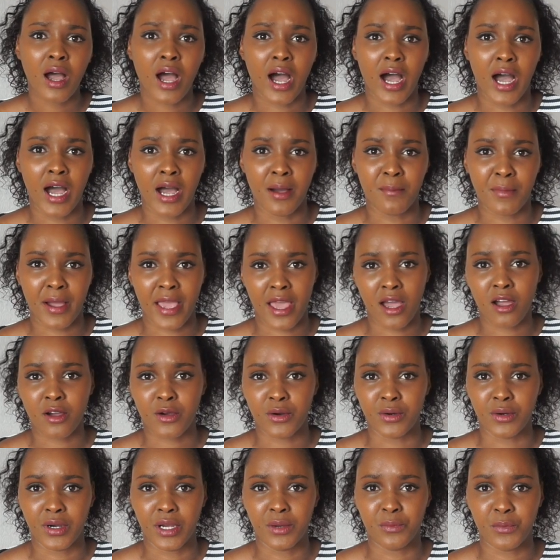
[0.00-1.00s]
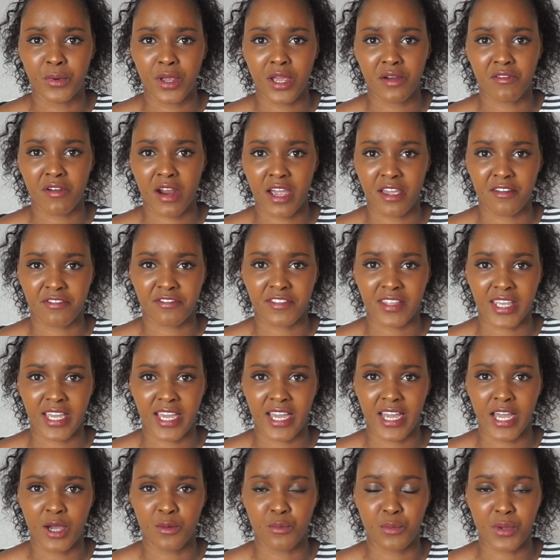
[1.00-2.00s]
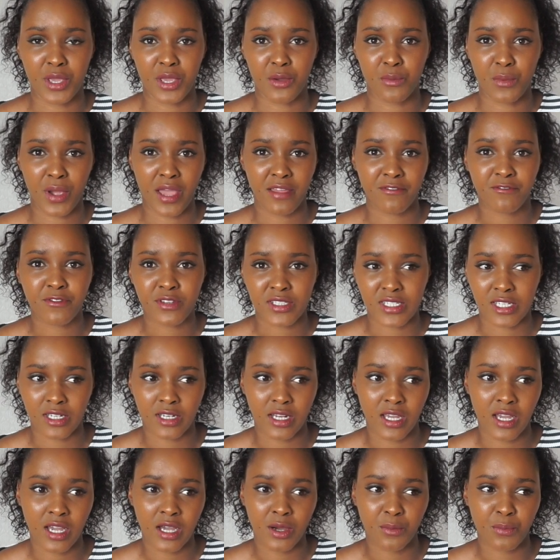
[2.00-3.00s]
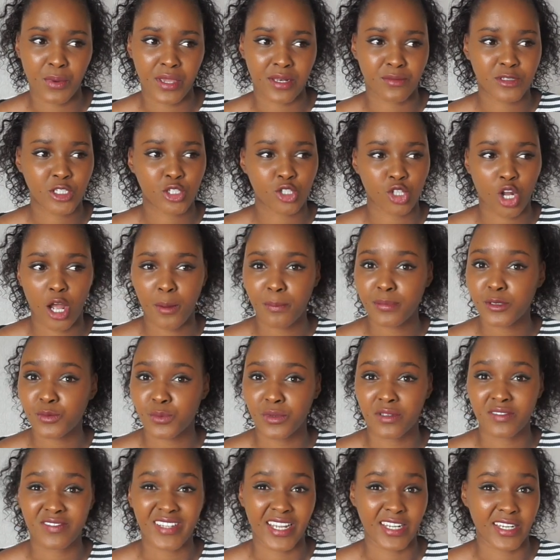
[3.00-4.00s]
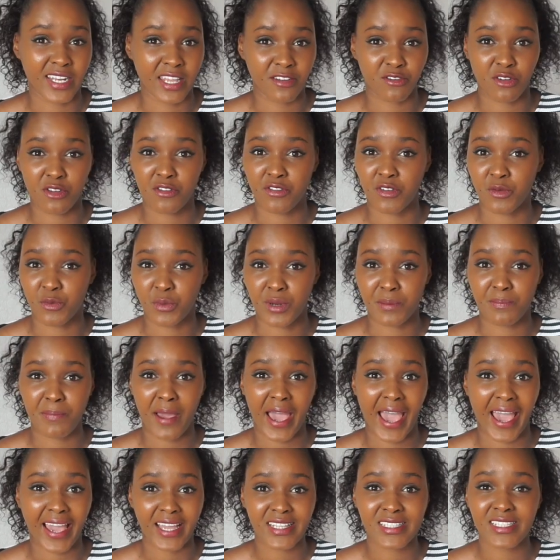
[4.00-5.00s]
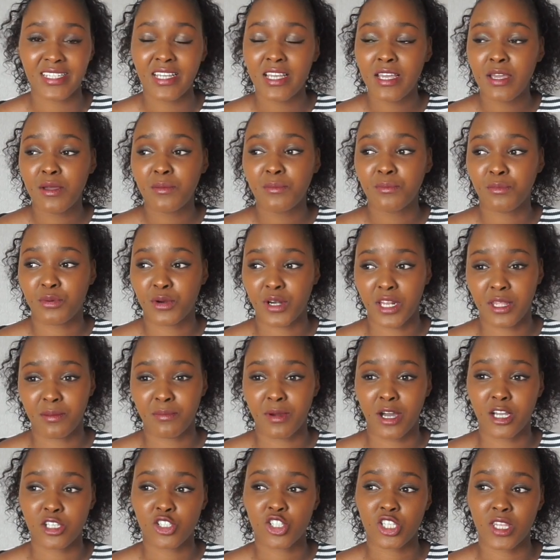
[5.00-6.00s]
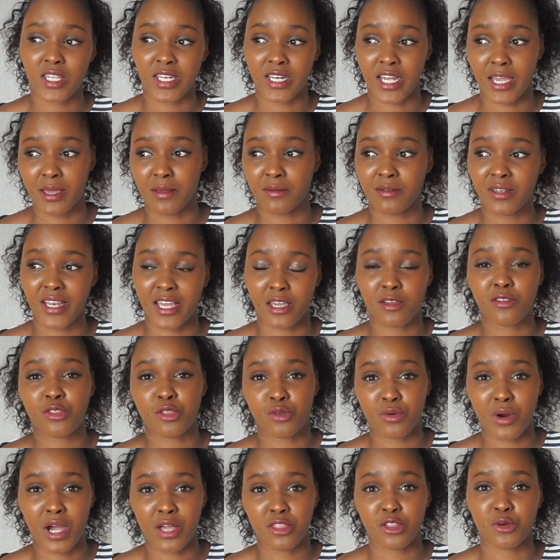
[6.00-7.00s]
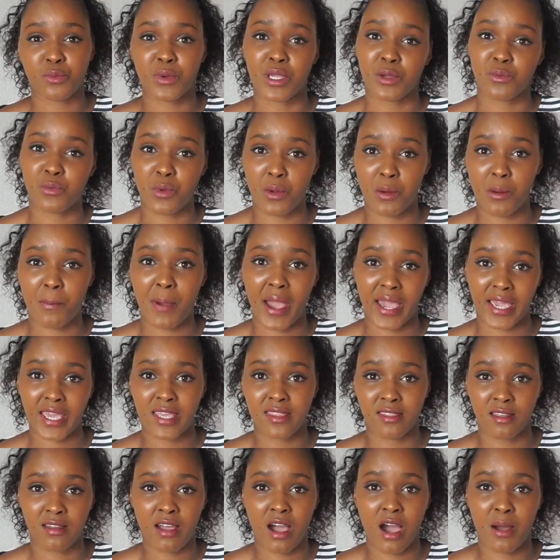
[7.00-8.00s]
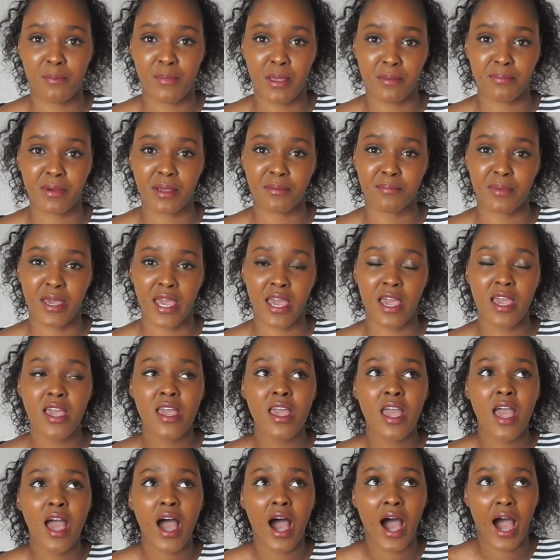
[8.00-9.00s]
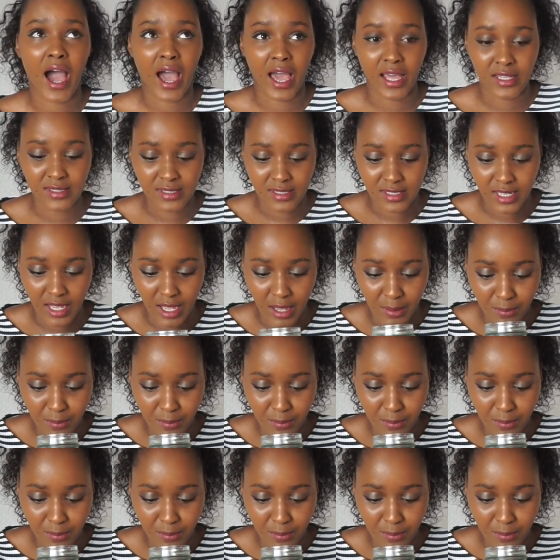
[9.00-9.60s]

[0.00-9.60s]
my uncle, and we arrived here, and we went for dinner, we'd shopped, we'd done everything, we'd packed pretty much the night, like throughout the week we were packing the car bit by bit. And